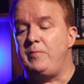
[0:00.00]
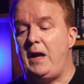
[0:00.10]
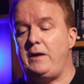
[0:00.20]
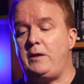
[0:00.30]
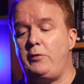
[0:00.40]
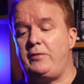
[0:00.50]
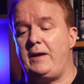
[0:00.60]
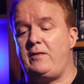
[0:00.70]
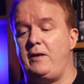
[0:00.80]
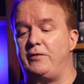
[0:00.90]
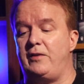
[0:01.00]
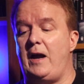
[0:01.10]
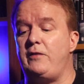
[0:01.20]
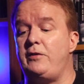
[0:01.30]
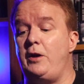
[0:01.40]
And it goes like this.
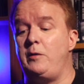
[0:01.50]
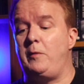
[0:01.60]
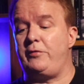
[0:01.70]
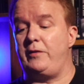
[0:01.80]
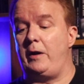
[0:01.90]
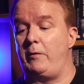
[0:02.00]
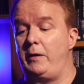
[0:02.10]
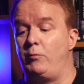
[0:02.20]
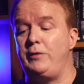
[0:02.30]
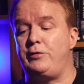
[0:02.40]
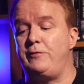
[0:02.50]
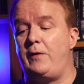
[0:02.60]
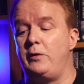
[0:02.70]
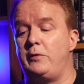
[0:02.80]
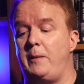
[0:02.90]
As a young mercenary, Richard
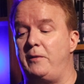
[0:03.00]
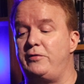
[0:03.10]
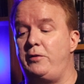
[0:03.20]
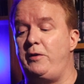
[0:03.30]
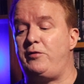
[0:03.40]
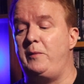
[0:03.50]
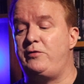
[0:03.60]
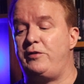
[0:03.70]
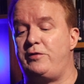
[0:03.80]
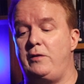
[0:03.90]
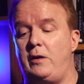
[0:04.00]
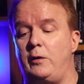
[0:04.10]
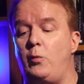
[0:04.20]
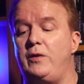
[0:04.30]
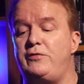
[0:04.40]
followed a mysterious magician on
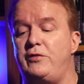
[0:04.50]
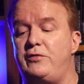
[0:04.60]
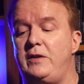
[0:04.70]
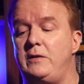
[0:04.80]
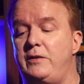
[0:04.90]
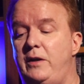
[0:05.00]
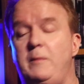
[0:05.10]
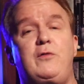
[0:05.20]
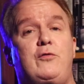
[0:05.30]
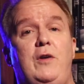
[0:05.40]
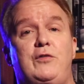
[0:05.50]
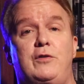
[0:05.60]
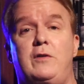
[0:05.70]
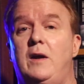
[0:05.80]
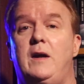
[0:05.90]
a quest to steal a demon's
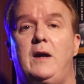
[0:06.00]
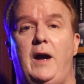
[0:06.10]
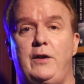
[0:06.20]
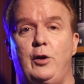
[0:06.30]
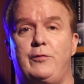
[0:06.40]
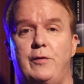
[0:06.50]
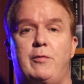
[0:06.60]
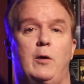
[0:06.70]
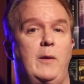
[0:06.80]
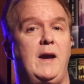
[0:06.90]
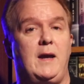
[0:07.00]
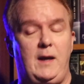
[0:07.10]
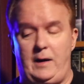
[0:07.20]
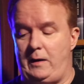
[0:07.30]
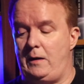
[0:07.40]
treasure and overthrow a
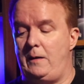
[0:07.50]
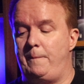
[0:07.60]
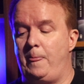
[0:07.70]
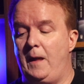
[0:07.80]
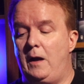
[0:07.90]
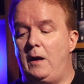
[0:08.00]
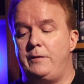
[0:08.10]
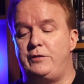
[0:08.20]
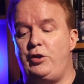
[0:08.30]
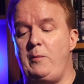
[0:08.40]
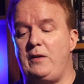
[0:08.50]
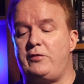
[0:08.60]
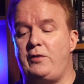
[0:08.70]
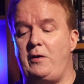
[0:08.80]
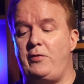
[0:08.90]
king. The two men
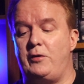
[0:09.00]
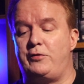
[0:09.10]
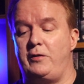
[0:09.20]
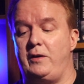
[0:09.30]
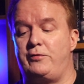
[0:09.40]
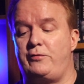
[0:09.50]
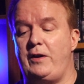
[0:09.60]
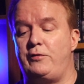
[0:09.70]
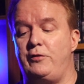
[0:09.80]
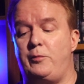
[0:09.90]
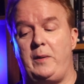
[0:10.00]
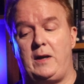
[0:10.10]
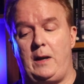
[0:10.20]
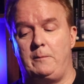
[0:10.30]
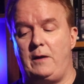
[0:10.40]
started their journey as strangers,
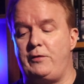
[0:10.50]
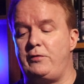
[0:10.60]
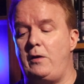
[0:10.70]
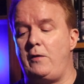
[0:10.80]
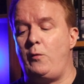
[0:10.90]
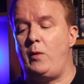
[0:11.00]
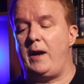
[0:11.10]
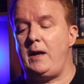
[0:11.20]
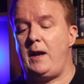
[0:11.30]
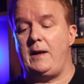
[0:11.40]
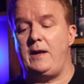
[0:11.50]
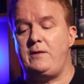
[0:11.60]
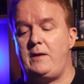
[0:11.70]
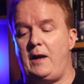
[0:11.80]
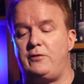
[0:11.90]
became lovers along the way, and
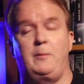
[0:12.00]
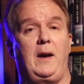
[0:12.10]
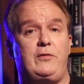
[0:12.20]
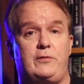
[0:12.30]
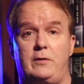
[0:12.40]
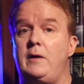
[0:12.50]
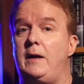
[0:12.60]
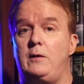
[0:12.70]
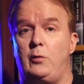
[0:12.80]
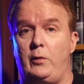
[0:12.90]
ended as master and